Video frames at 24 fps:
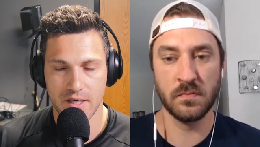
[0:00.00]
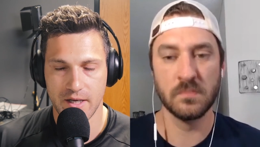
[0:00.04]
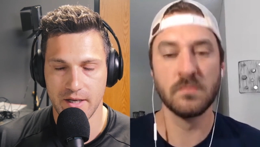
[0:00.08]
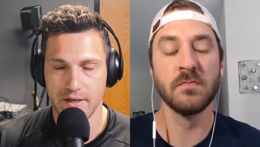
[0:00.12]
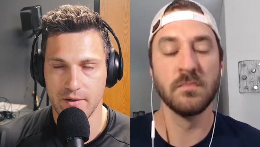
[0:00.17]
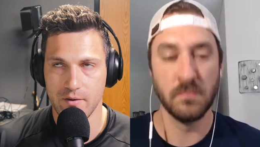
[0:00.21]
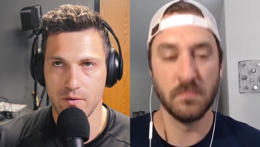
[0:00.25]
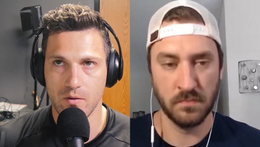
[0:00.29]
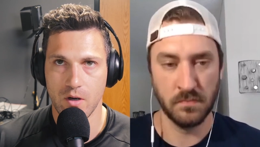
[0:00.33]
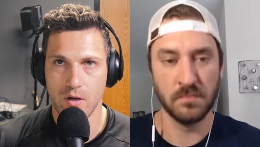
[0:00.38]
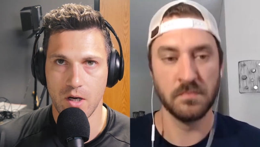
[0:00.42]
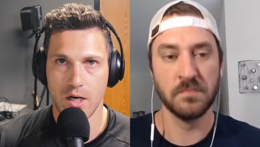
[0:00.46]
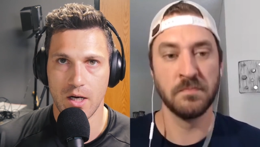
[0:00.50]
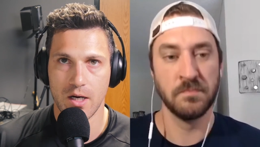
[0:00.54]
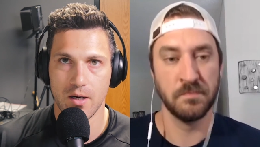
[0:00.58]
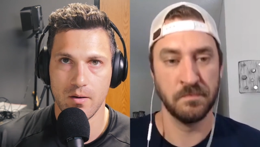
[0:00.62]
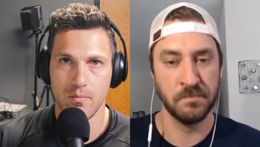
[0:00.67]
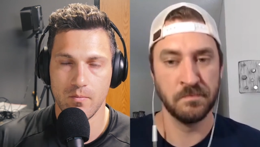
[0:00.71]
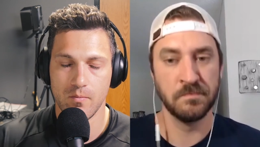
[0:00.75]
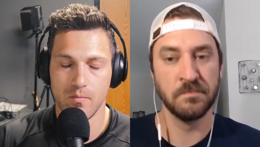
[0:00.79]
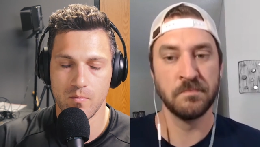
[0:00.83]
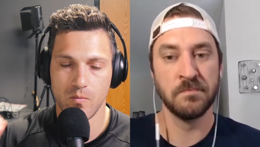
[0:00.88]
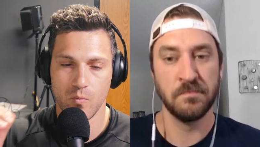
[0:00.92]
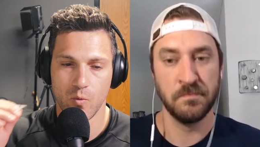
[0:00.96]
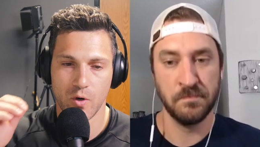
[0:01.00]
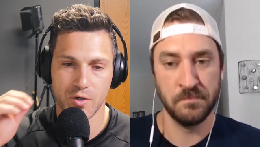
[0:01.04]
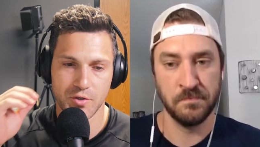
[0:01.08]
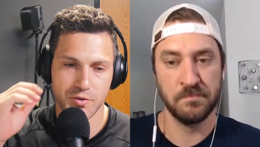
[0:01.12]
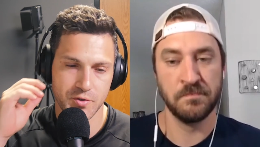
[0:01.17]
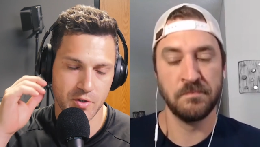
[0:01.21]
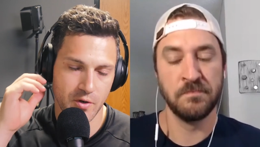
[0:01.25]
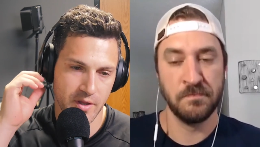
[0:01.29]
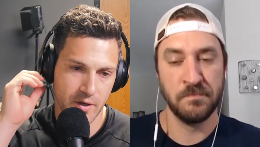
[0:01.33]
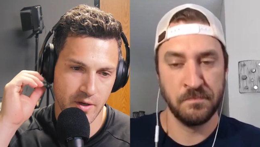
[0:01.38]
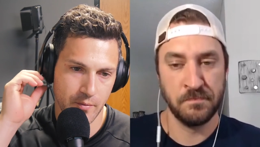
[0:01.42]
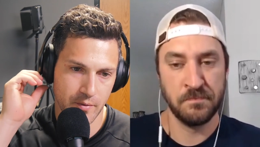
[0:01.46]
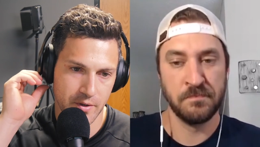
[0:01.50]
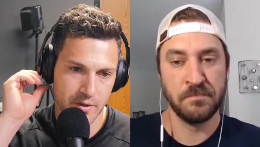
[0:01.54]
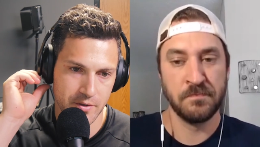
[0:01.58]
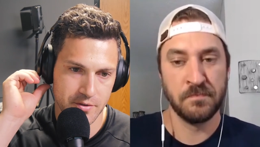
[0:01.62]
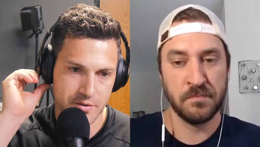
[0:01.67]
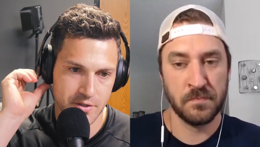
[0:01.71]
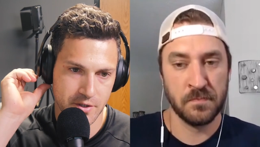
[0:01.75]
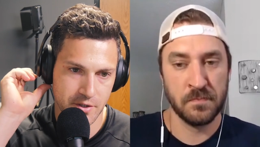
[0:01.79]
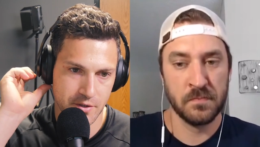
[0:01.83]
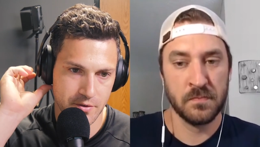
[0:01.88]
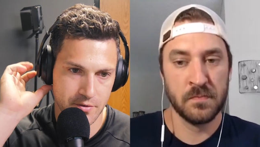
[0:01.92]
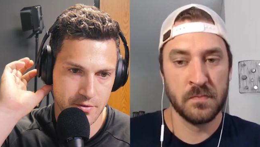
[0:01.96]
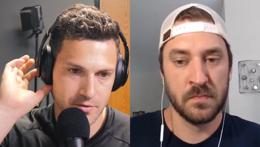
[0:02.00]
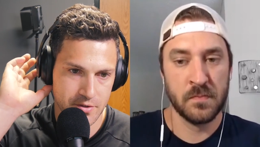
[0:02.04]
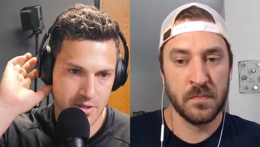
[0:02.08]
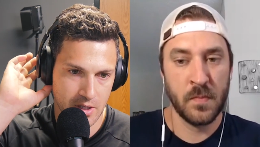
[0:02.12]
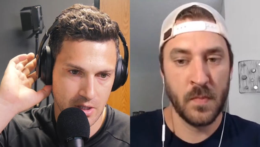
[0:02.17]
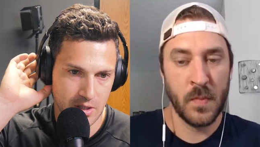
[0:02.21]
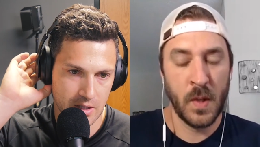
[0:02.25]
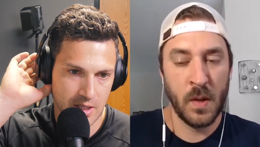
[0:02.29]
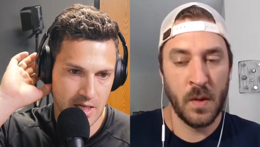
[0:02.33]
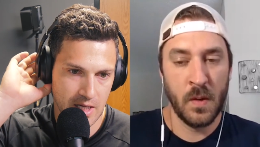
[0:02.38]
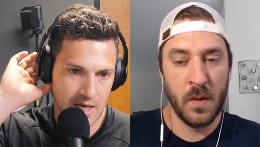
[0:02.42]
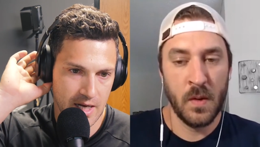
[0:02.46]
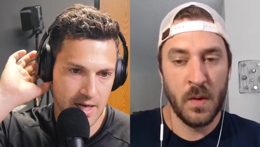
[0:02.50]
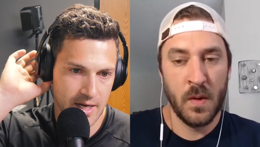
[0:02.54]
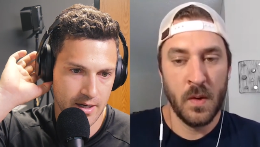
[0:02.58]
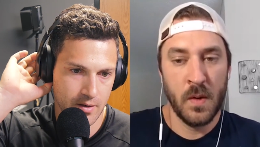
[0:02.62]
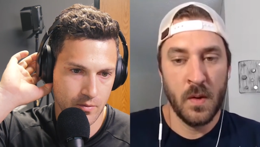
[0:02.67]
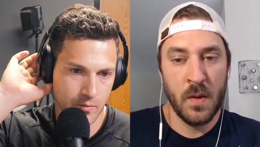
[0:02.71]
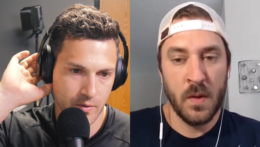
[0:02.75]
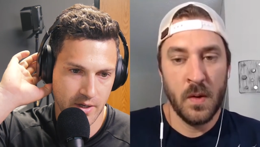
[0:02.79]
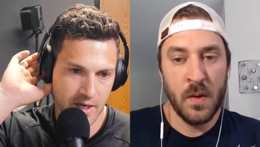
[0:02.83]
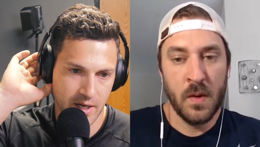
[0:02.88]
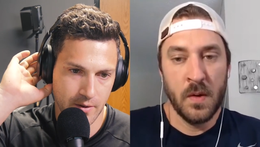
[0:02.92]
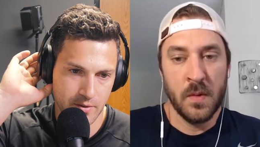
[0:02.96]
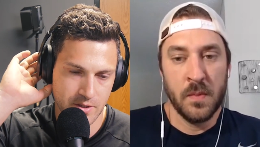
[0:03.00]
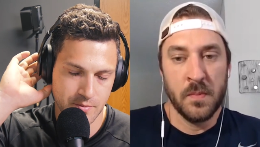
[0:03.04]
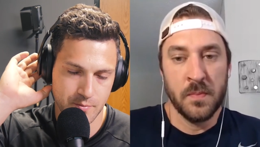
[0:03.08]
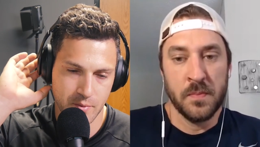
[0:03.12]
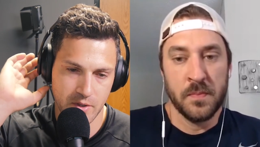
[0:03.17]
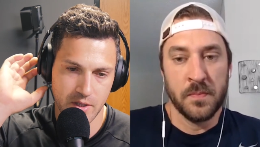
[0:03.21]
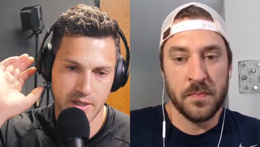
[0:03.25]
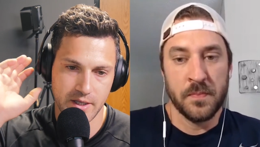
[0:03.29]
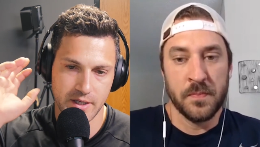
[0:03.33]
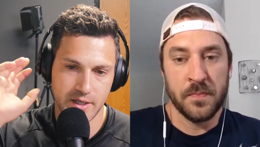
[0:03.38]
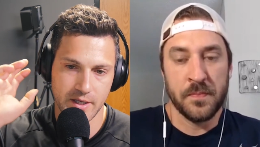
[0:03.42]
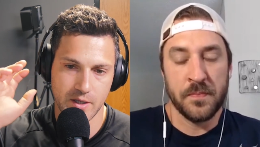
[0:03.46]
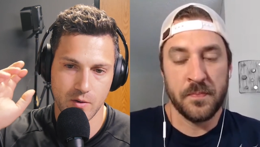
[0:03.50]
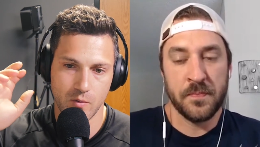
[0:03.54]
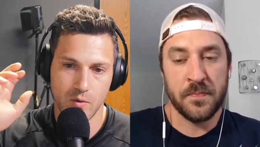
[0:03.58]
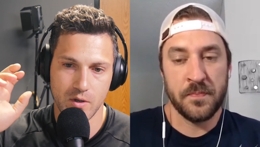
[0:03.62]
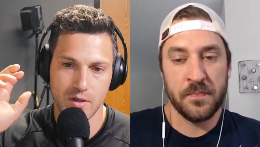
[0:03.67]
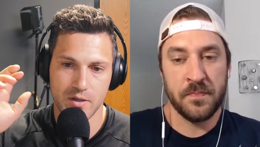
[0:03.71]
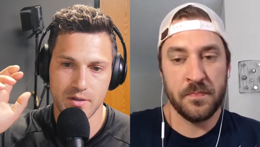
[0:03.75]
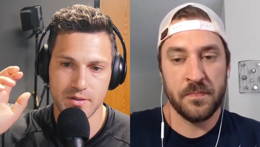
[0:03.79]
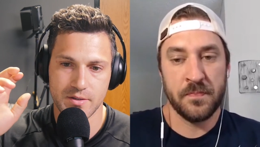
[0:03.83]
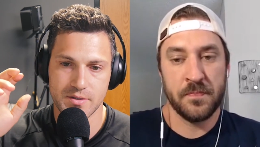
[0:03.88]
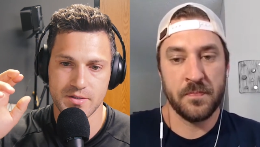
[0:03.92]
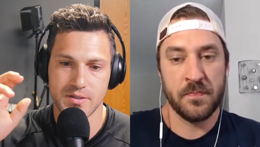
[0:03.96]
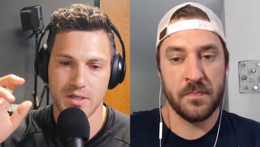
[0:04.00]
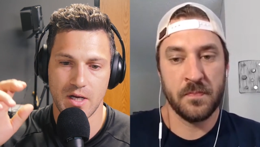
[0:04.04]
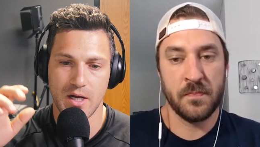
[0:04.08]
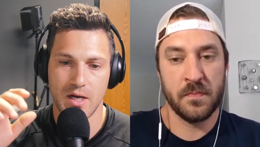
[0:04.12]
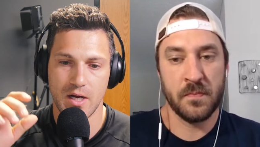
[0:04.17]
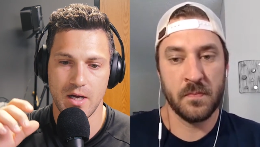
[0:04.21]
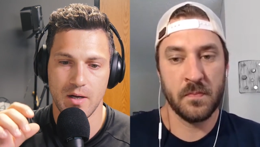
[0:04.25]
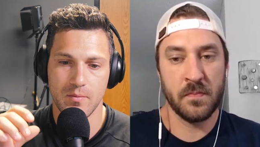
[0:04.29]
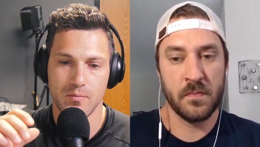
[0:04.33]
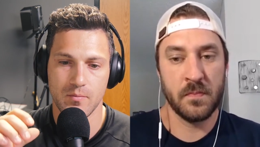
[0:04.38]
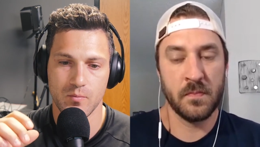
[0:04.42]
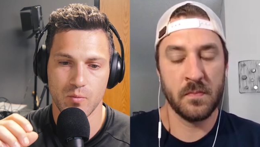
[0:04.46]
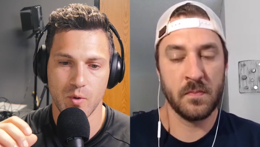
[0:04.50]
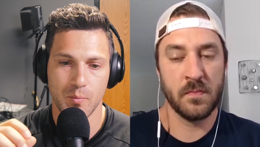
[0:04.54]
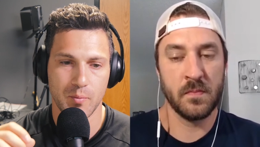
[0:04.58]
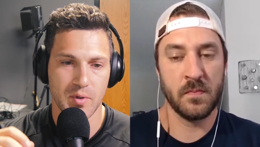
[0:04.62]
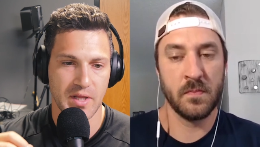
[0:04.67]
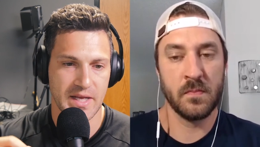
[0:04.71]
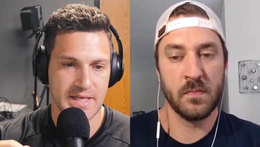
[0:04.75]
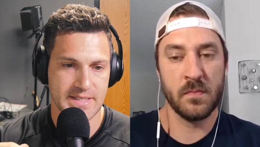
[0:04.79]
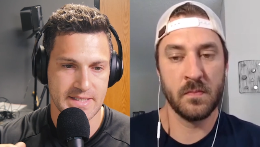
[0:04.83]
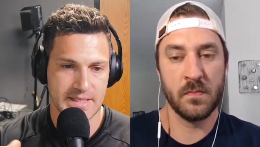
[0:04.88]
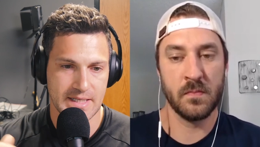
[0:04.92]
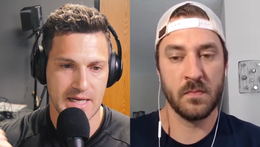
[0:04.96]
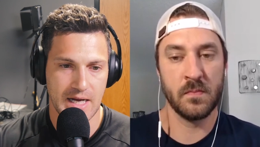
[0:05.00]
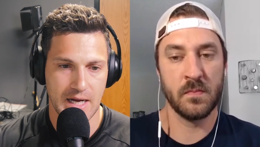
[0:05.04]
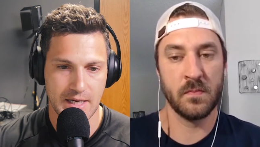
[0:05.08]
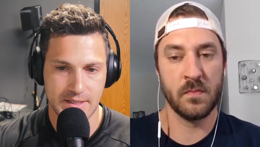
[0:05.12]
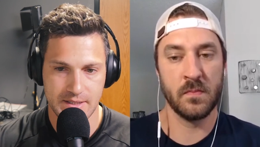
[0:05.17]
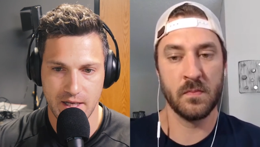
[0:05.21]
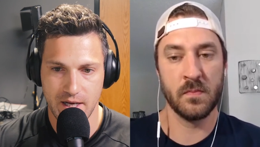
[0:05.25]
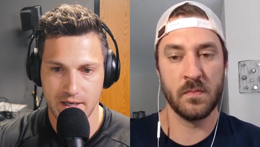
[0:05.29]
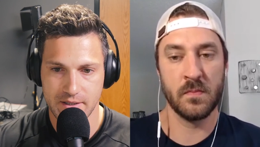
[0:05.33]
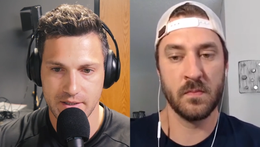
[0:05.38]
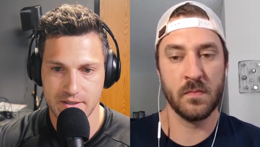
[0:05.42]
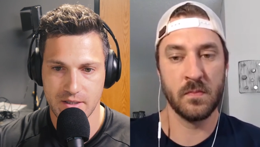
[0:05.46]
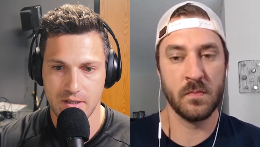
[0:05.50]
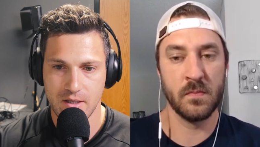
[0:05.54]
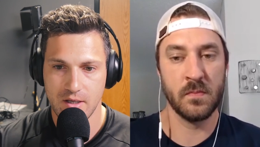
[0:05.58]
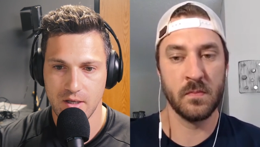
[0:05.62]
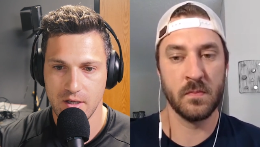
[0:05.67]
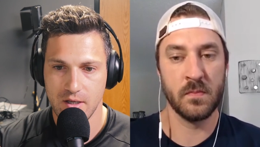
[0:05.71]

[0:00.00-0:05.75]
Speaker 1: And um, one drill that we used to use a lot when I was playing was um, replace to contact.